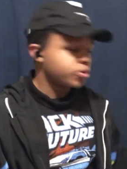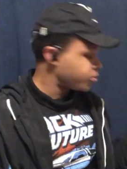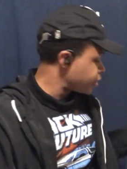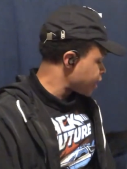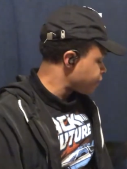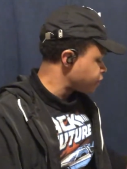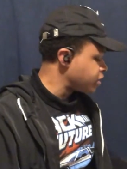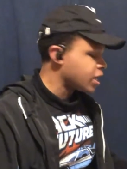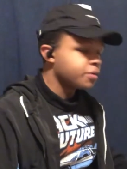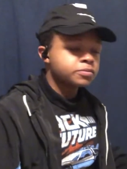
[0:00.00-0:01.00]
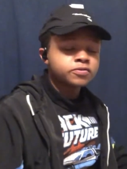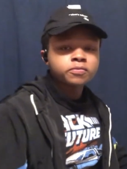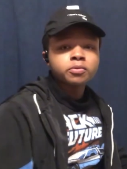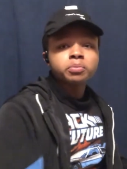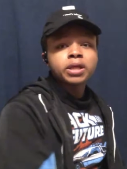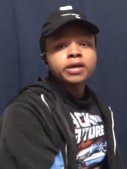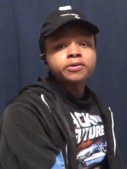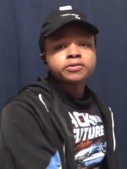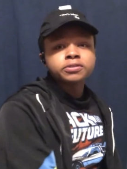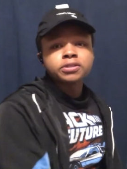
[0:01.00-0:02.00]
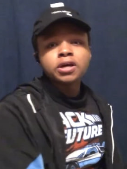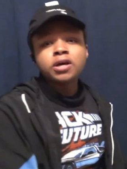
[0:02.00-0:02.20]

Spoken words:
We have names from the players